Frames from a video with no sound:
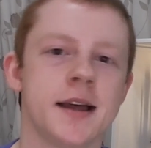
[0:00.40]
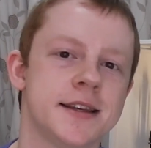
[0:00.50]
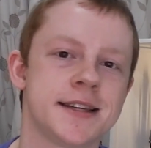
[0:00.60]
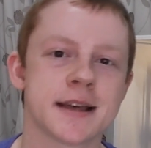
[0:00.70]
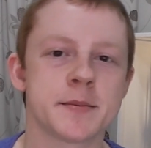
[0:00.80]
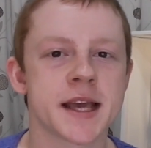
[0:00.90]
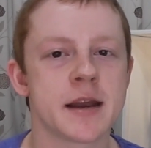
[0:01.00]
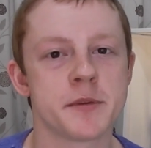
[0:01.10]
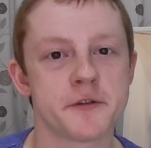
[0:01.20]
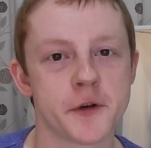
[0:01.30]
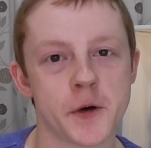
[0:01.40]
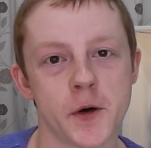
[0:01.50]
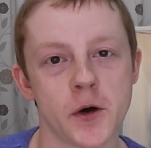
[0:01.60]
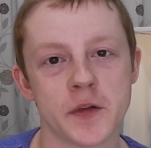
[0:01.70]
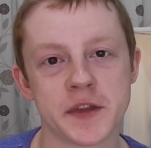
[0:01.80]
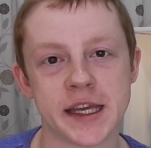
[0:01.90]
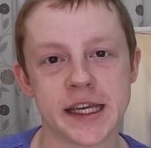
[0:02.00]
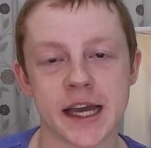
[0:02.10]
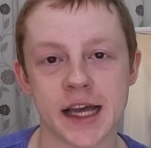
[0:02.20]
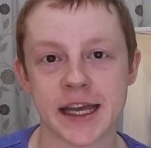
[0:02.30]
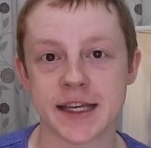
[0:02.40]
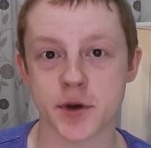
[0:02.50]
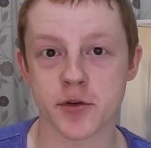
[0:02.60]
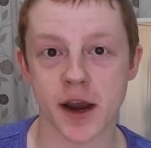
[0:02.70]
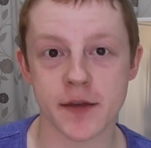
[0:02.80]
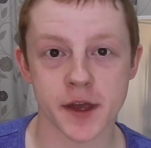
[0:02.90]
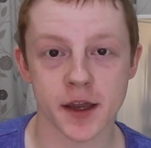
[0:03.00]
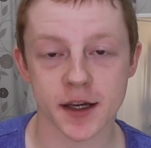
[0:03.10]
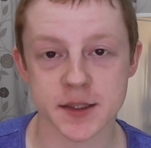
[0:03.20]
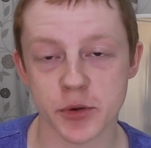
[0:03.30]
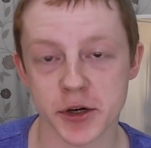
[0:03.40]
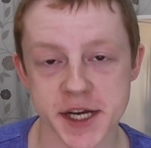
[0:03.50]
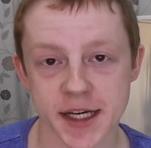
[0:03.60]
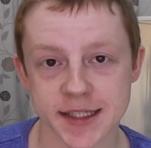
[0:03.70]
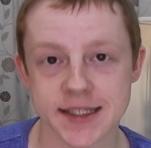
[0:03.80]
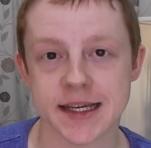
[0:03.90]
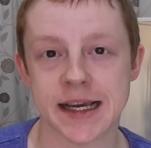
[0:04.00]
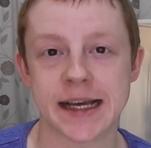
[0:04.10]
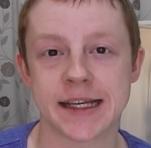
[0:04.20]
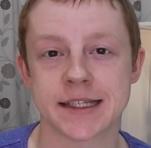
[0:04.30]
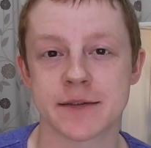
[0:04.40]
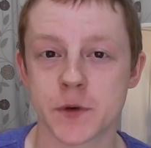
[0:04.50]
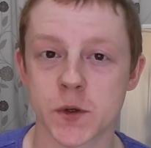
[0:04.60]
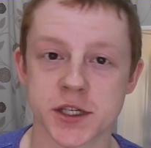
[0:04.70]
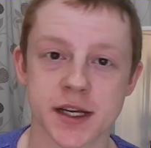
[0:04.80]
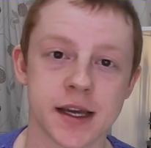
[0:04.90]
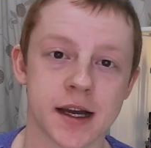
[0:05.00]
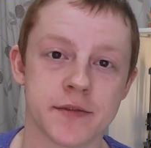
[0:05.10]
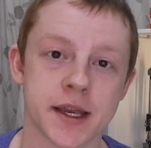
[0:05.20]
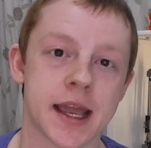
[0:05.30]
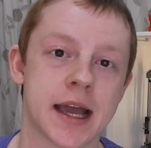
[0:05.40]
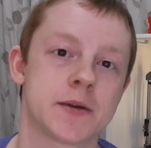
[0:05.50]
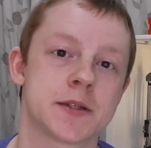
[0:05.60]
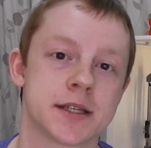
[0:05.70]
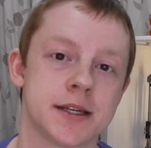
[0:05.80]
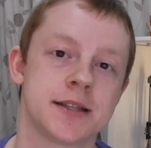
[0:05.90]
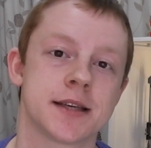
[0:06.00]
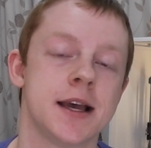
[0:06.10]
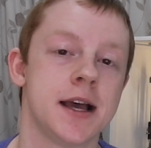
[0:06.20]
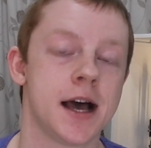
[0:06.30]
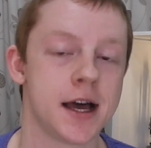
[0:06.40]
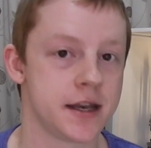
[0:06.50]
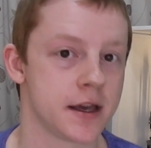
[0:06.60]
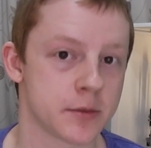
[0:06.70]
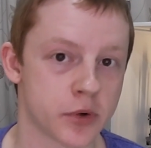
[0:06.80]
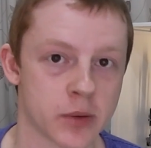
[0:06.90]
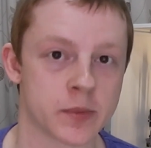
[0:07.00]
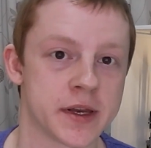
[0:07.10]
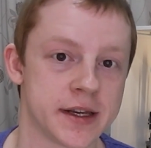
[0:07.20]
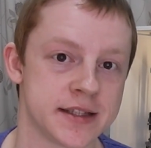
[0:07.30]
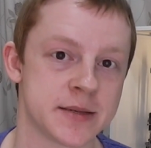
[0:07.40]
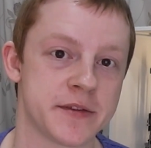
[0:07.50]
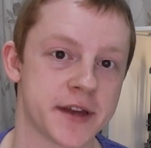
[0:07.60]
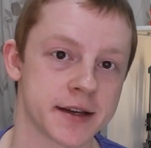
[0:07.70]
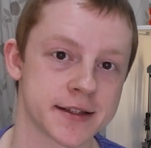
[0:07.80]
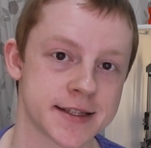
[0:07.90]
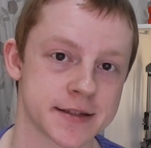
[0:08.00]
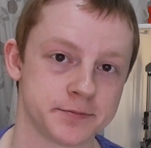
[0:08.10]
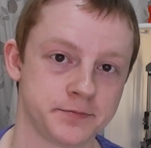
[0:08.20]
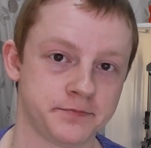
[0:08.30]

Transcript: This is update number four on the uh, laser engraver and cutter project, and unfortunately I've encountered another problem that needs to be fixed.